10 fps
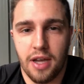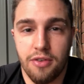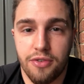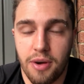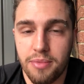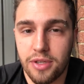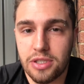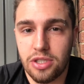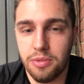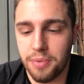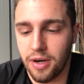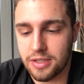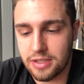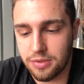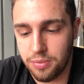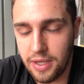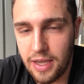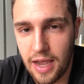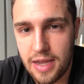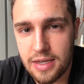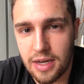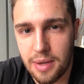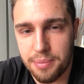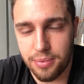and from those 2 pots we ended up